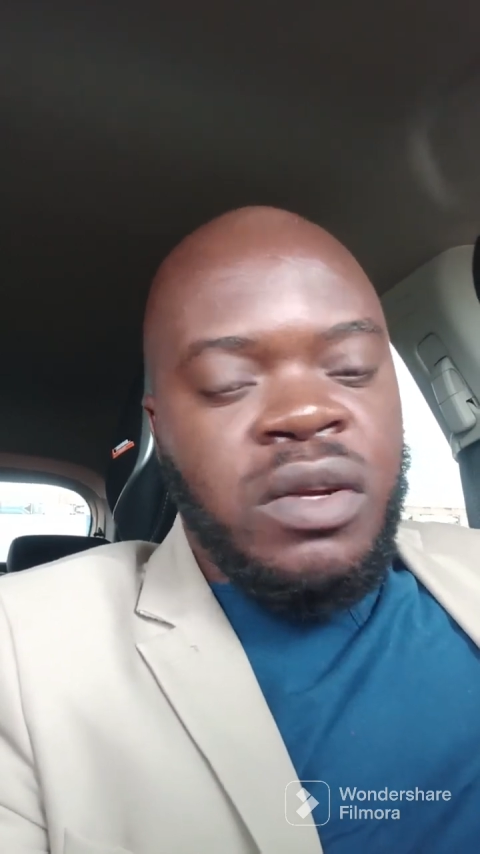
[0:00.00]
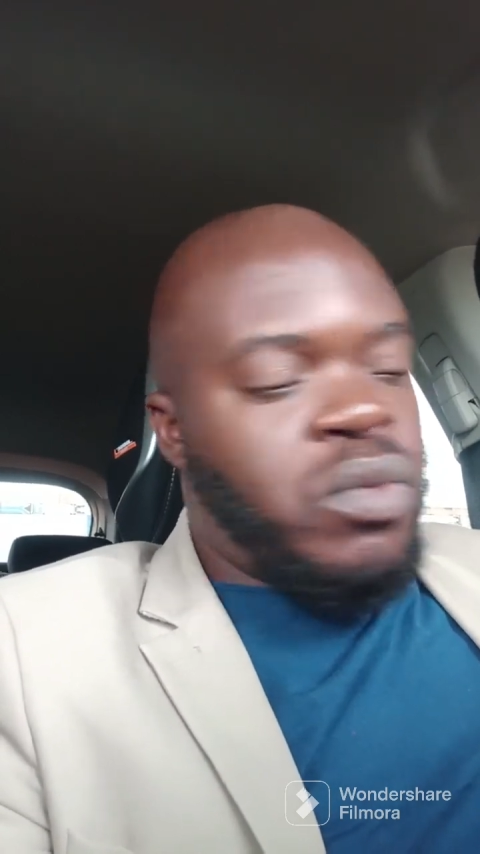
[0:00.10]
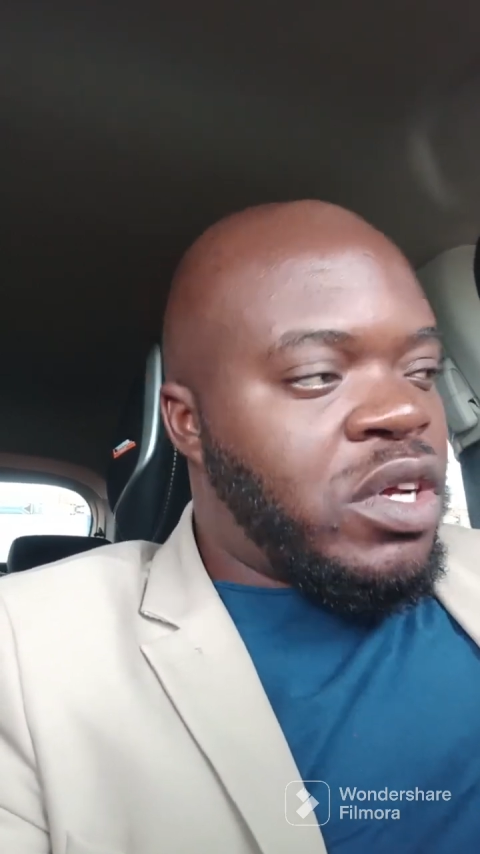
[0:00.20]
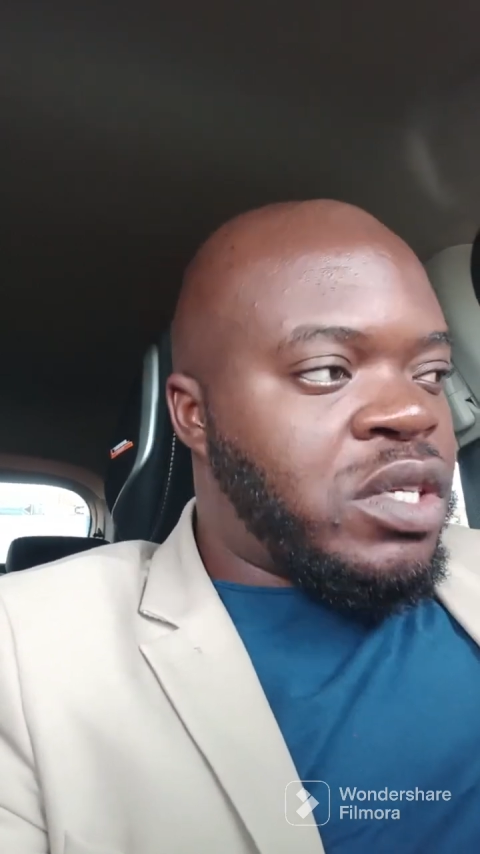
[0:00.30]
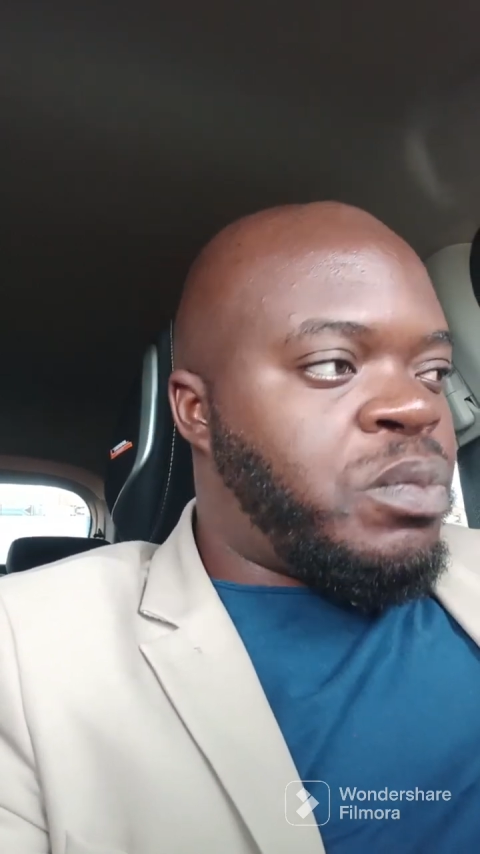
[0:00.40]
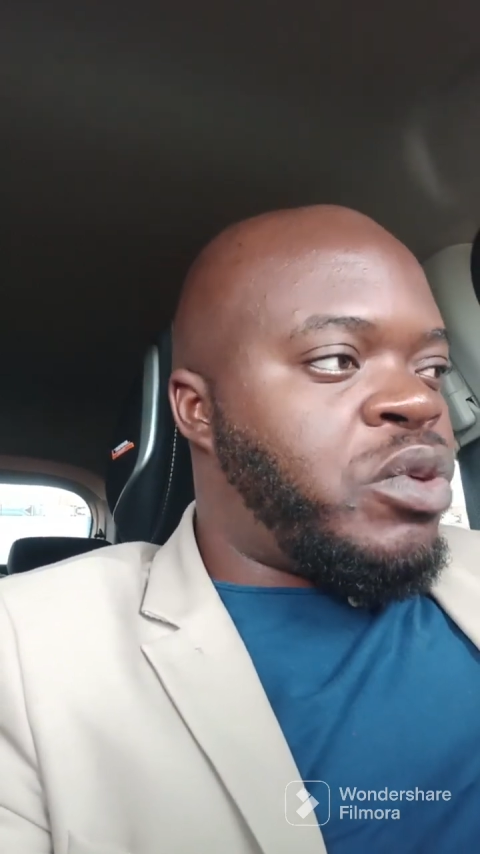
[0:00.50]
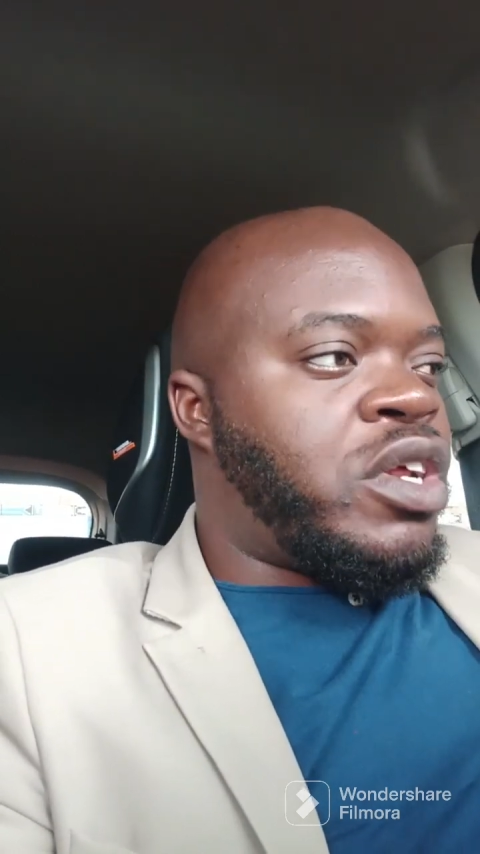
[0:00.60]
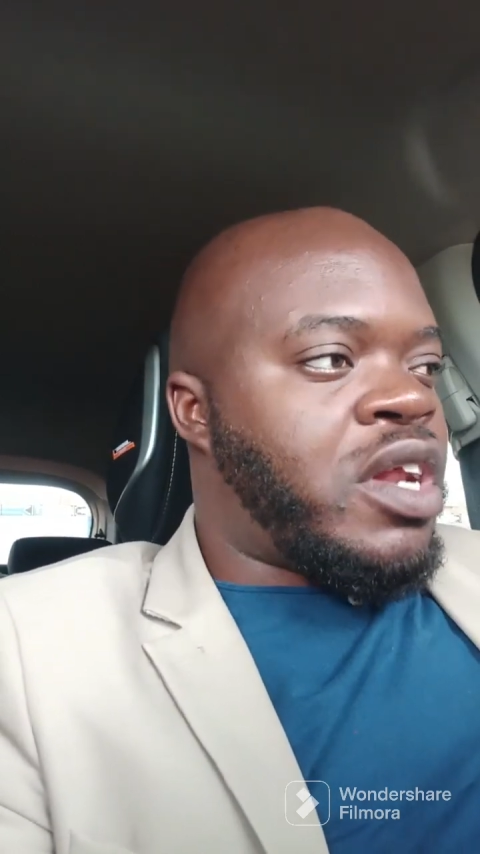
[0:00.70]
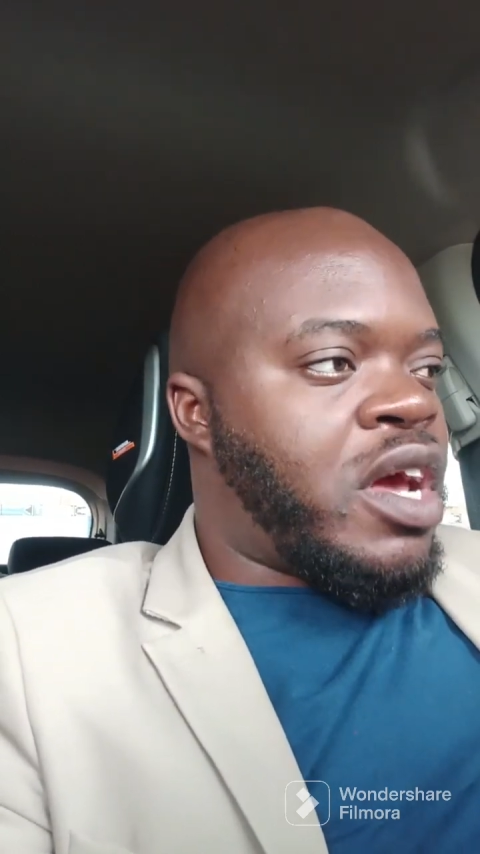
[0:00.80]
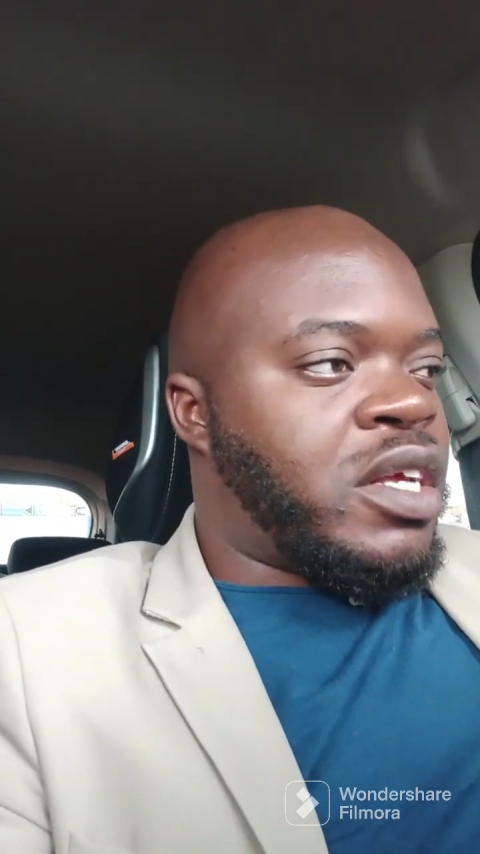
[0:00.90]
It works
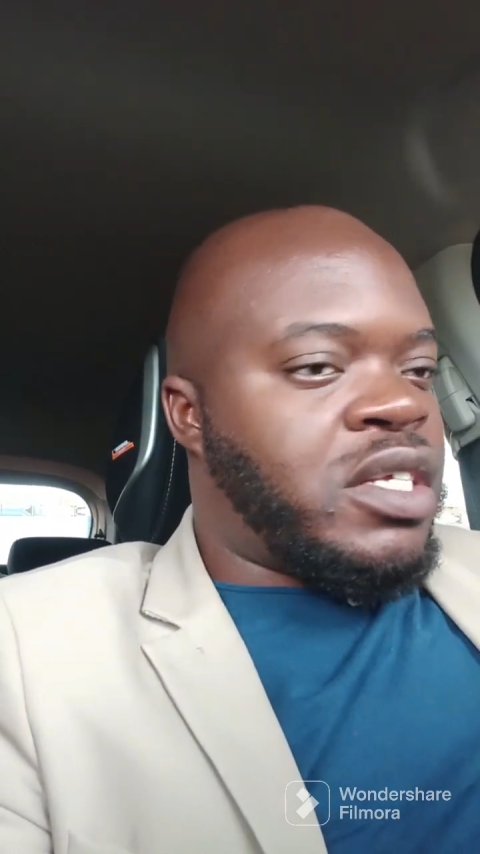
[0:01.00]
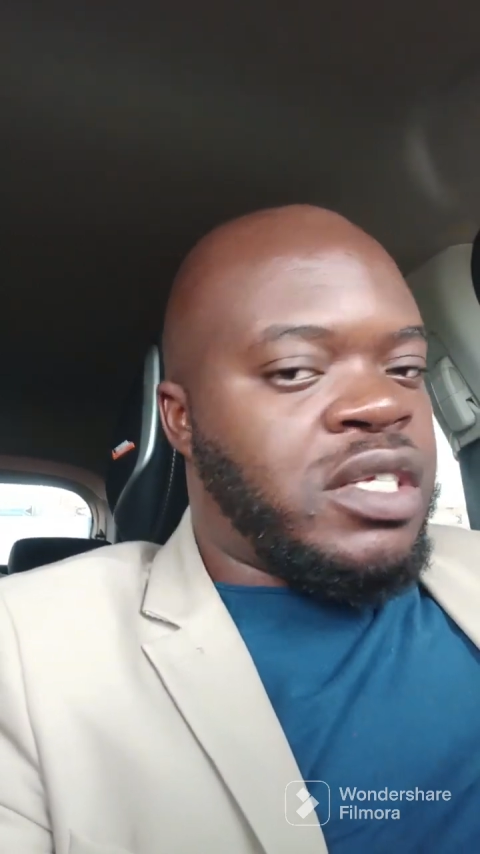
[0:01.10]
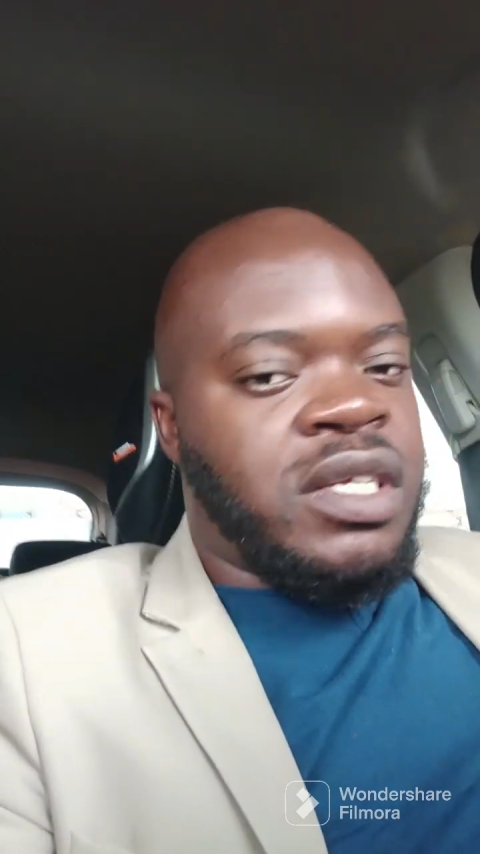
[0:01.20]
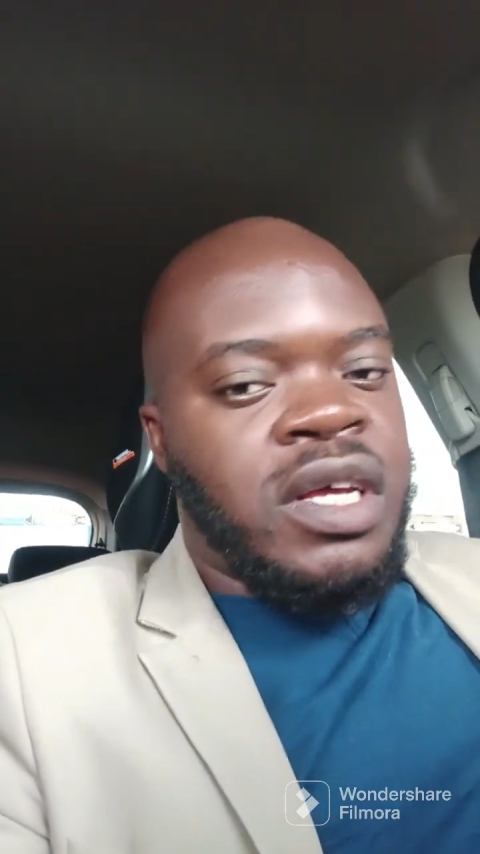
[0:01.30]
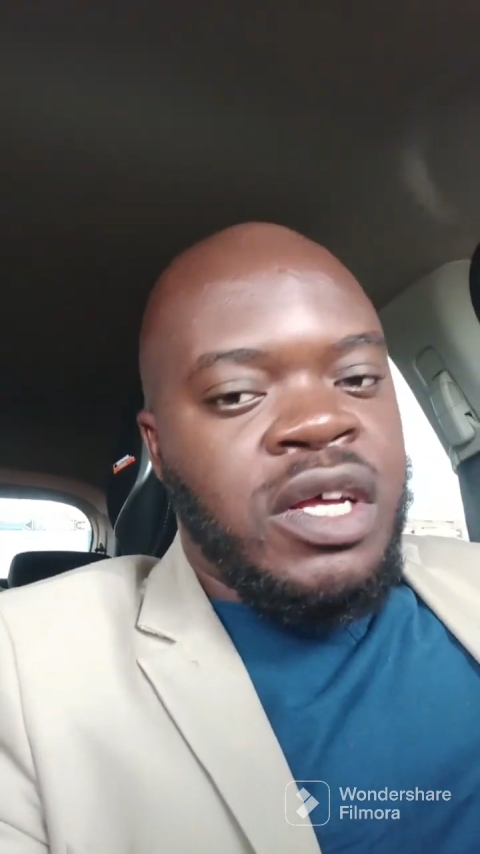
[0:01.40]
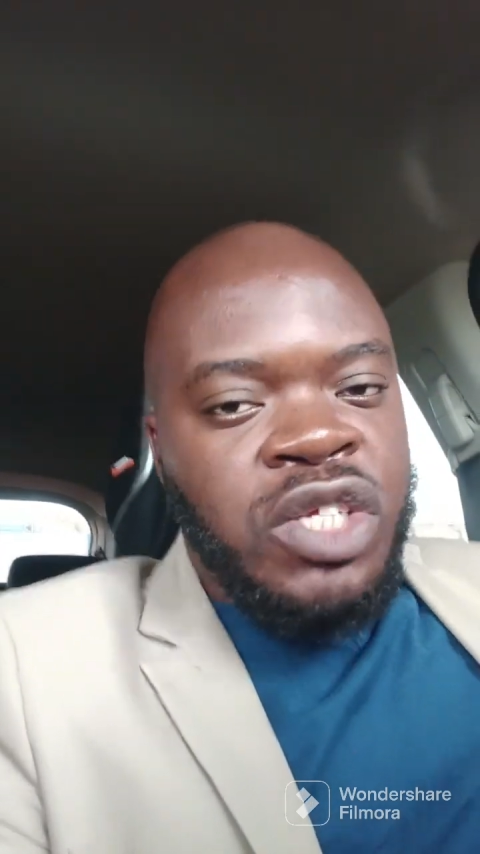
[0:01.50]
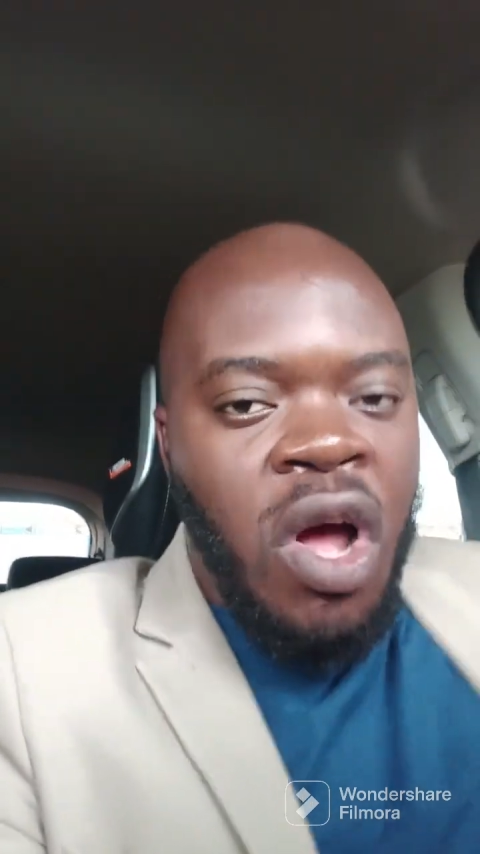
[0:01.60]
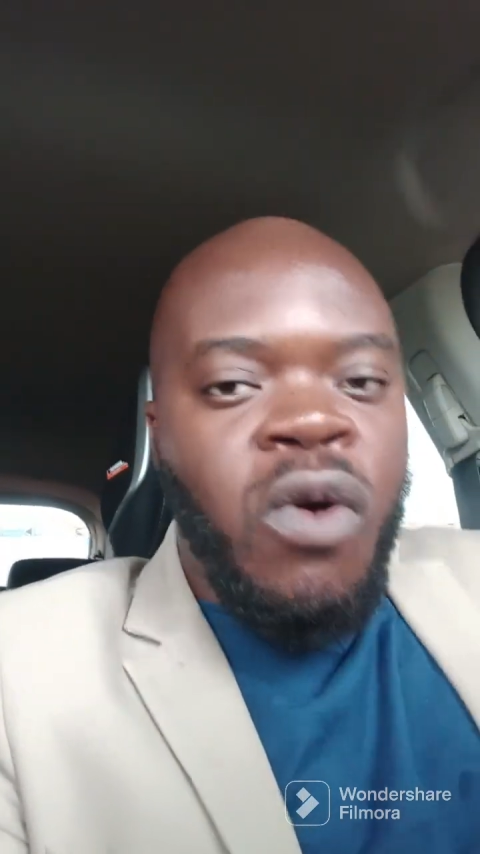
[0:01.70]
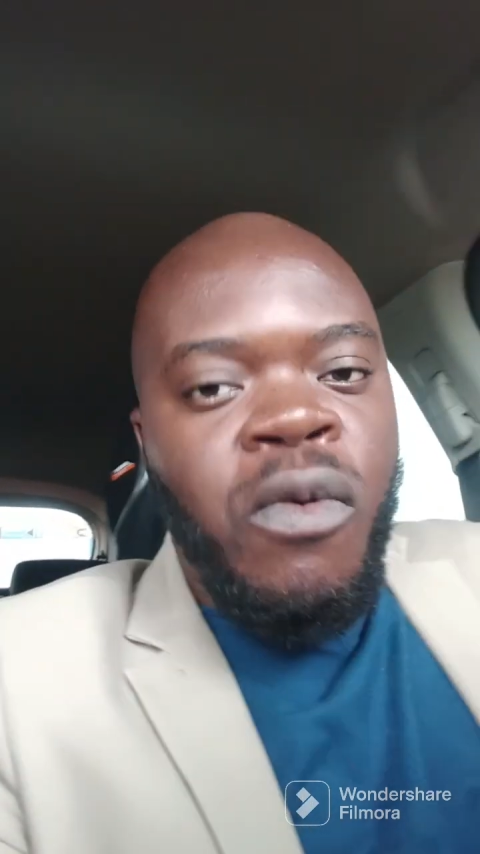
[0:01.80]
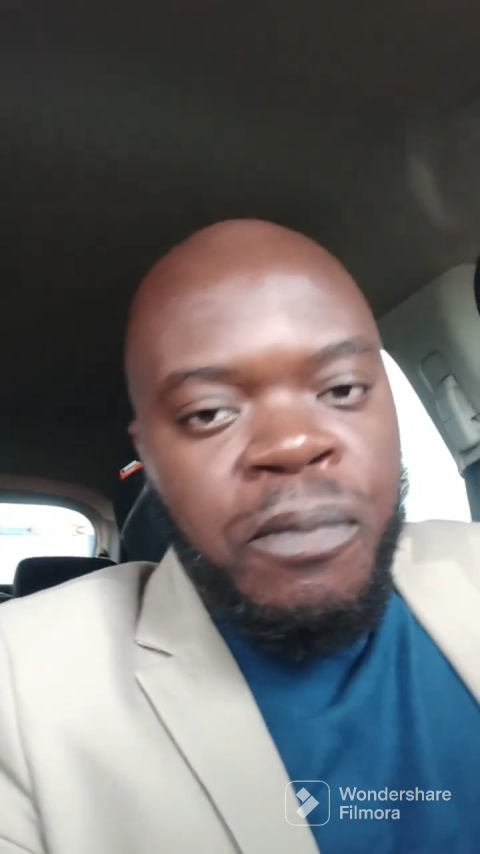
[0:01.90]
pretty nice.
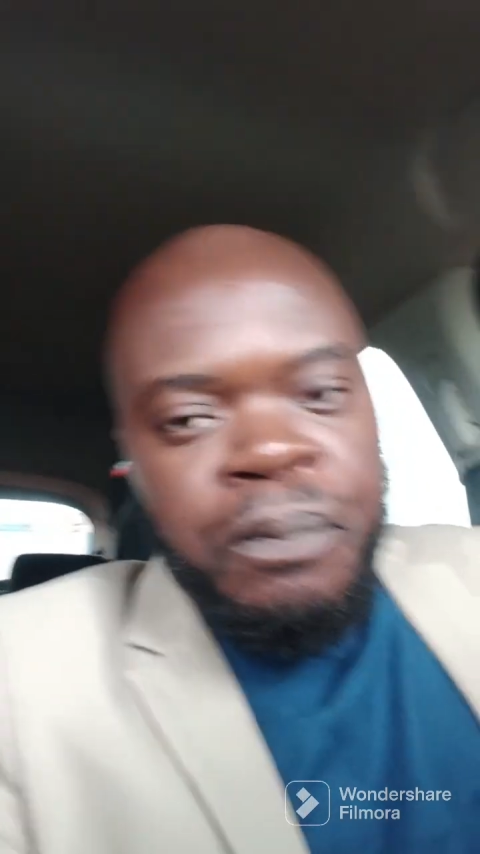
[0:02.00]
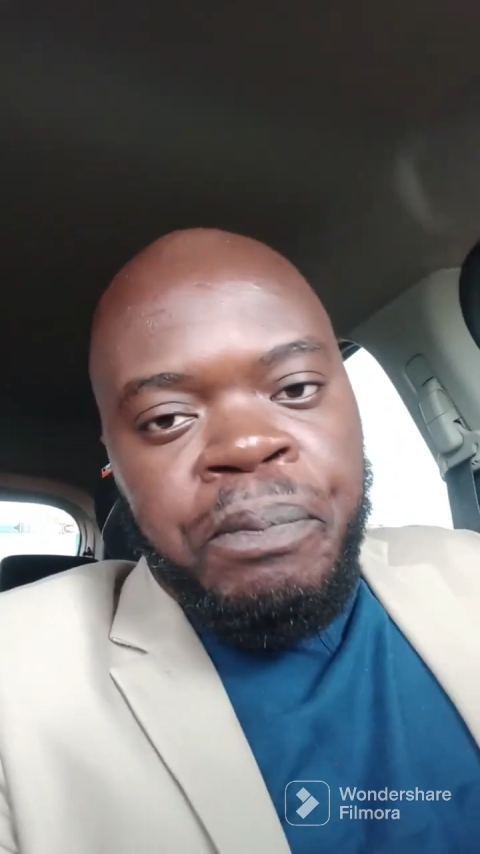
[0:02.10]
So